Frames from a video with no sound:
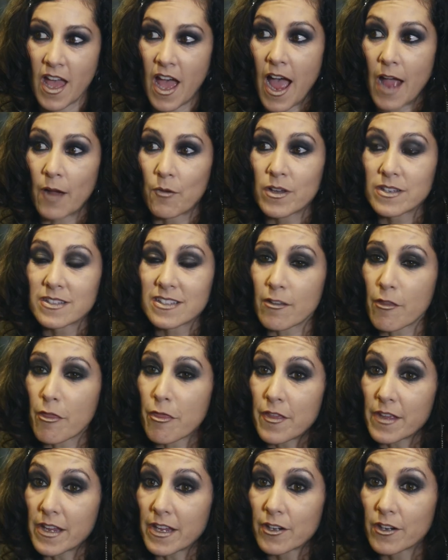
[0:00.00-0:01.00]
I was in
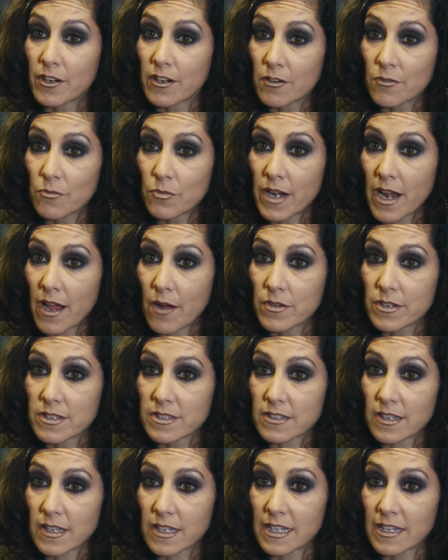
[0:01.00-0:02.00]
theater when I
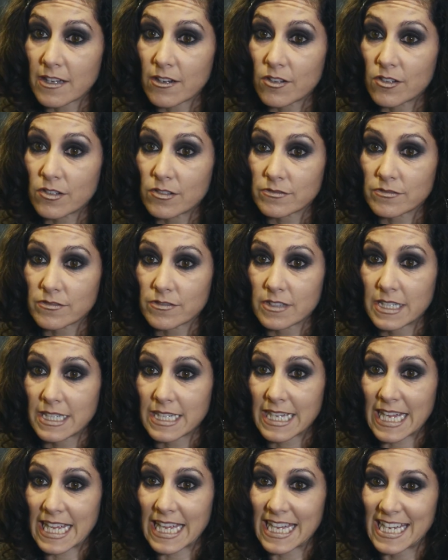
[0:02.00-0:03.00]
was a little
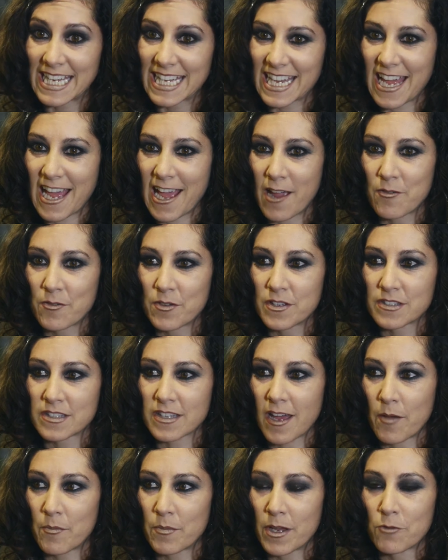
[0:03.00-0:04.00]
kid. I was
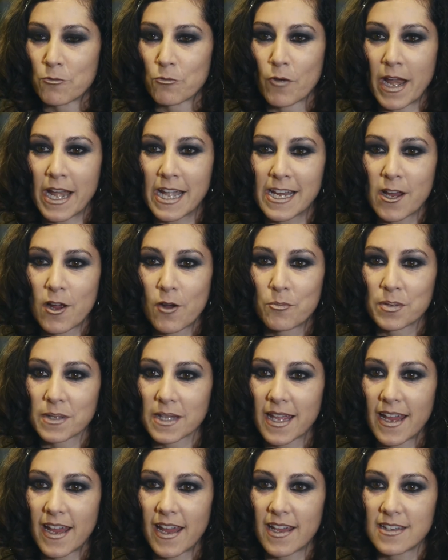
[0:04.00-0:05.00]
in radio
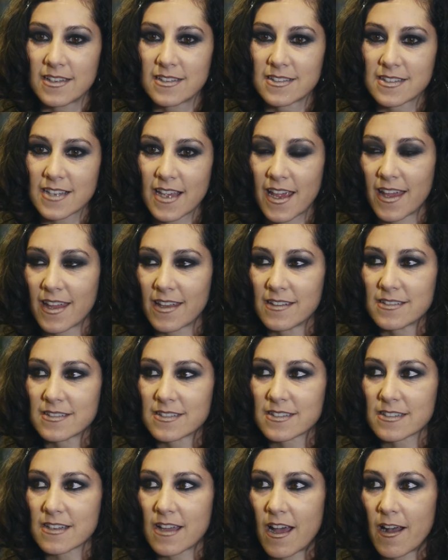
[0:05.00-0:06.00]
plays and
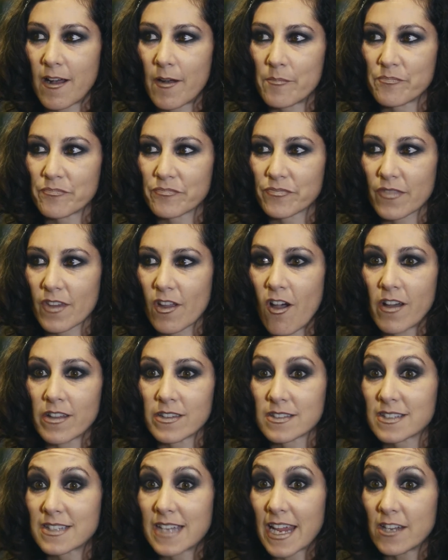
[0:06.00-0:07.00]

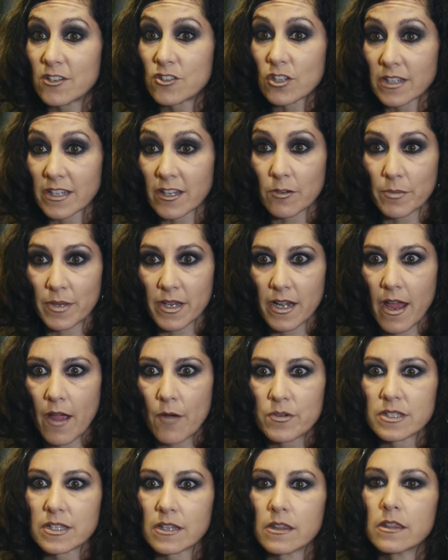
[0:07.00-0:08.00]
on stage a little bit, and I
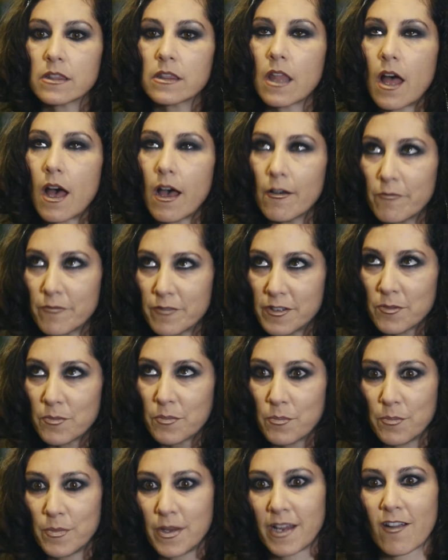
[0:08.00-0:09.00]
always
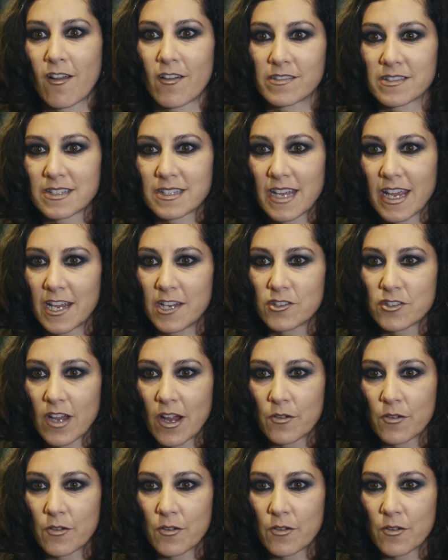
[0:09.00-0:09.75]
loved being on stage.